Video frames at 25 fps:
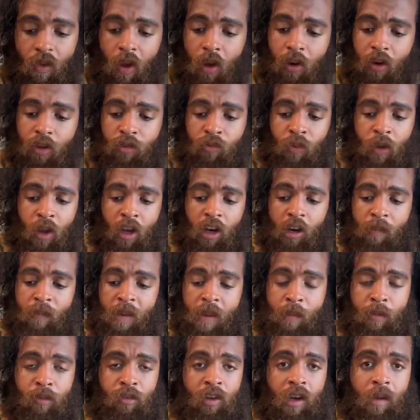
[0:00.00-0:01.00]
are just regular
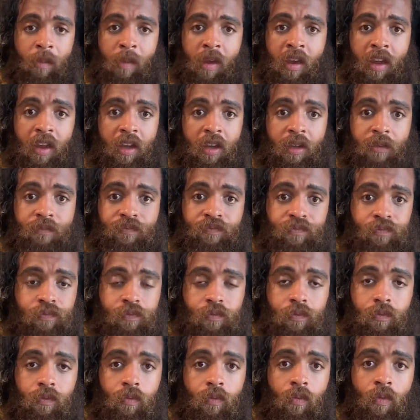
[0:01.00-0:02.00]
people trying to make it
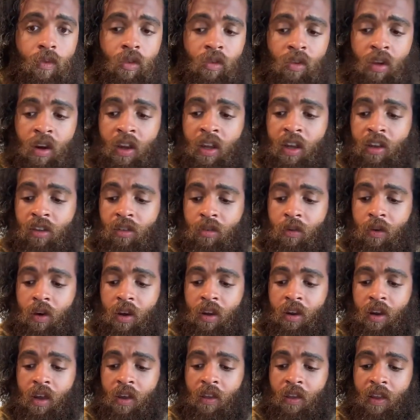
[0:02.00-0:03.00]
trying to get through it
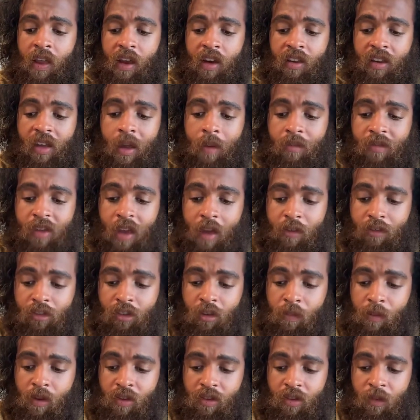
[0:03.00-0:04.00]
and, and a lot of times they have
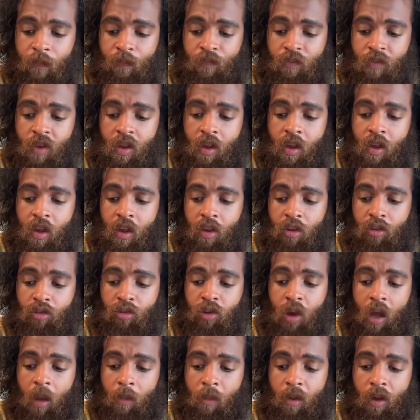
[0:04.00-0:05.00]
so much
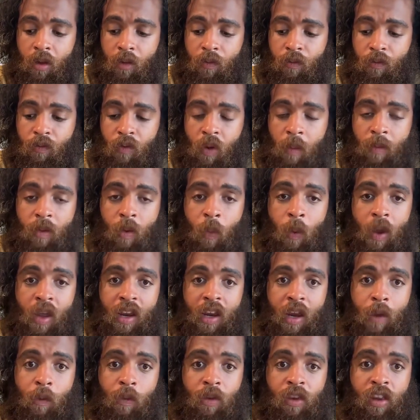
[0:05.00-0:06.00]
trauma from the way
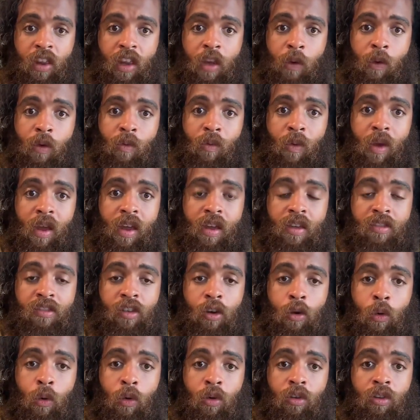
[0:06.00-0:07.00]
that they were raised
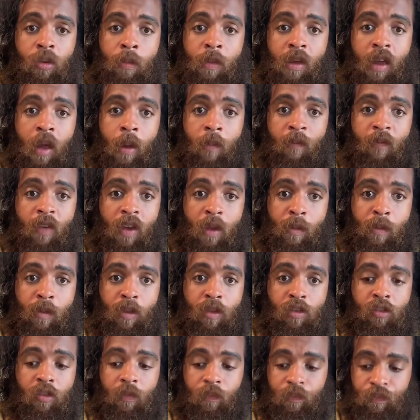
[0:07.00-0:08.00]
in order to become
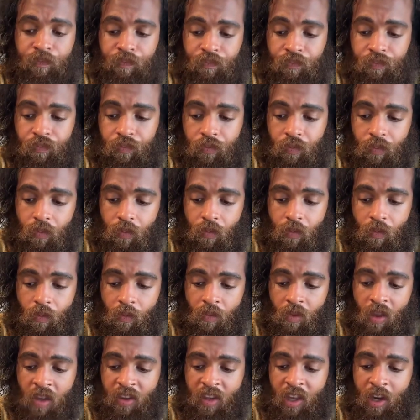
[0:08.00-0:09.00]
famous
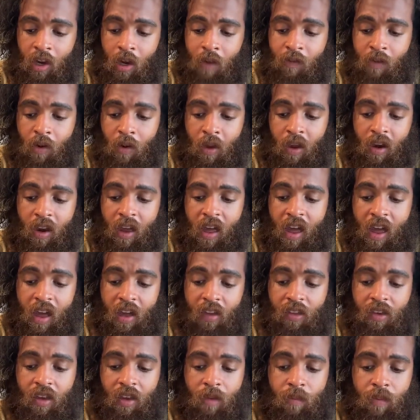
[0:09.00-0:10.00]
that they don't even know how to
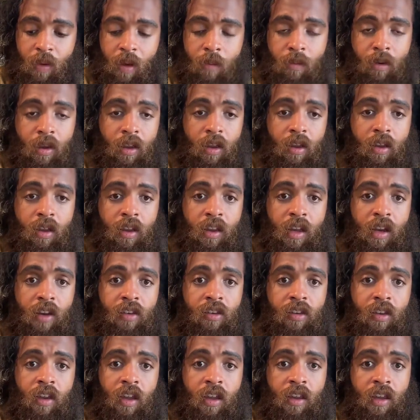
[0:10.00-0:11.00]
act in public a lot
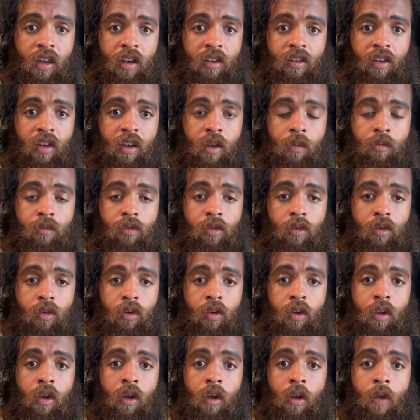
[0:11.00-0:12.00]
of, like a lot of times or,
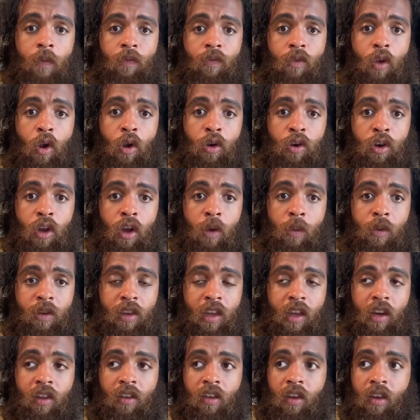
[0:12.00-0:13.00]
or deal with a
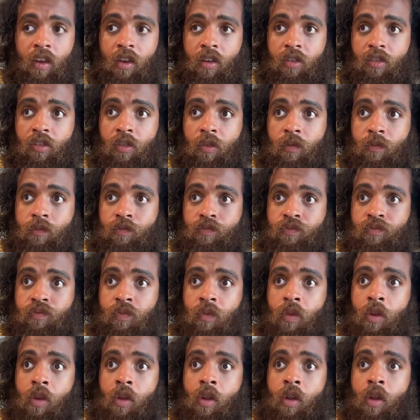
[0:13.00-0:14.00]
lot of things.
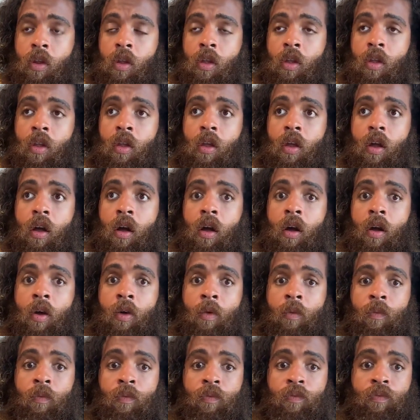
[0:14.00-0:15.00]

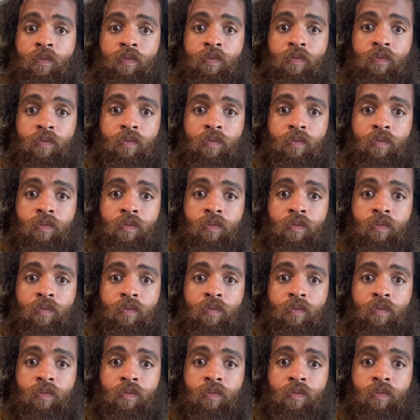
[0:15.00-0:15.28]
Um,